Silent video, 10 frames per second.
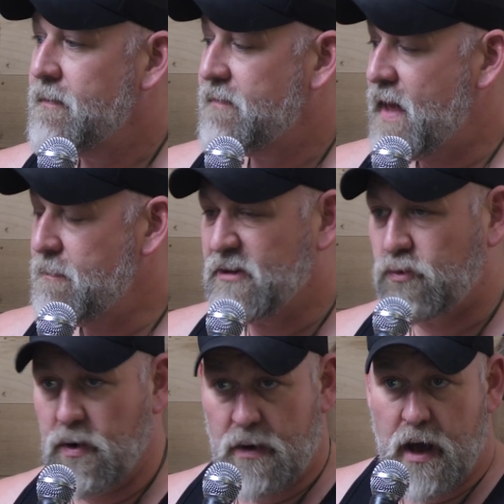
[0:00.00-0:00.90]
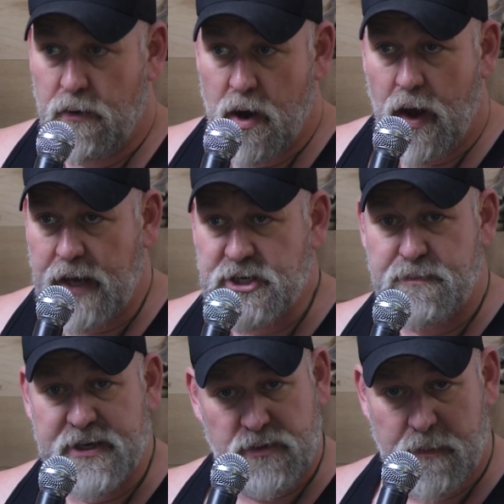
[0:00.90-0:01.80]
They miss. I don't know why I just
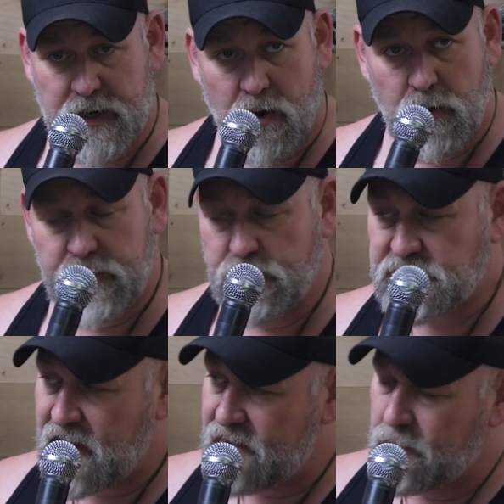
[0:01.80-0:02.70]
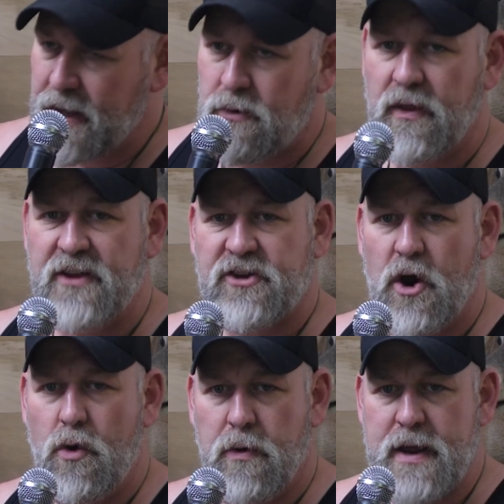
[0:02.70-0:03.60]
missed with my Carl Gustaf. I'm like, well, let's
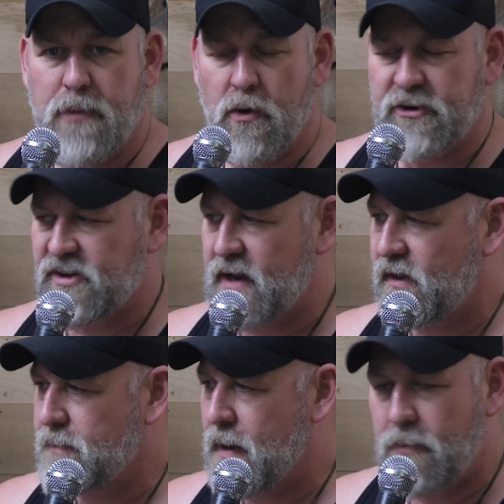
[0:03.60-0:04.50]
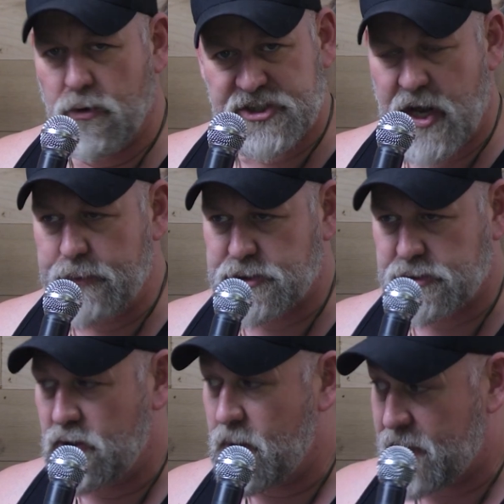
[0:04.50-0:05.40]
go re-bore sight. They're like, my bore sight was screwed up.